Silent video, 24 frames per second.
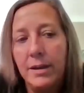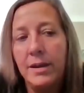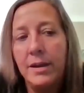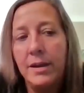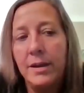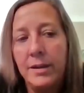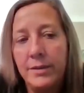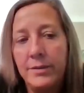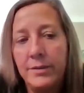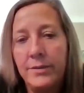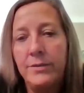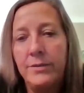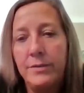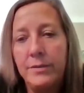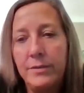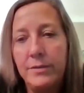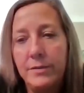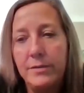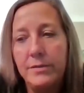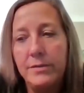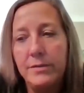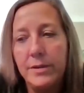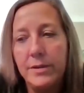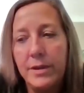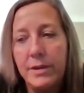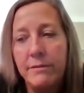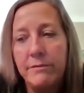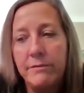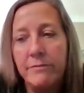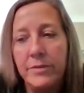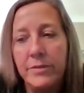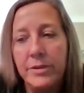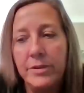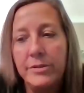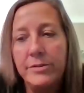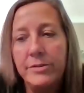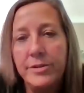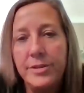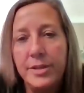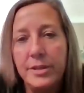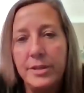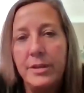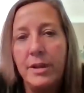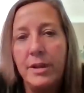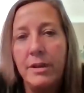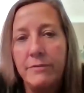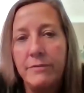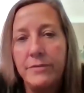I have learned
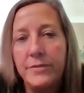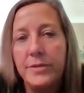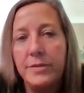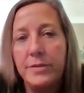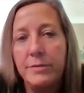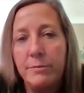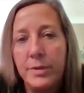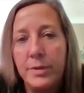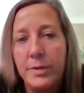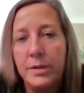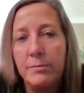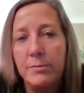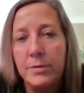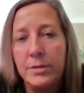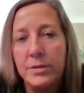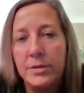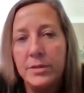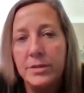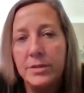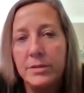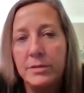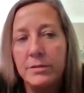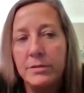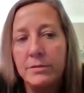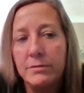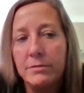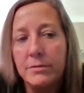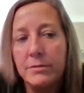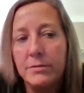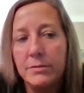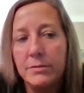enough to be able to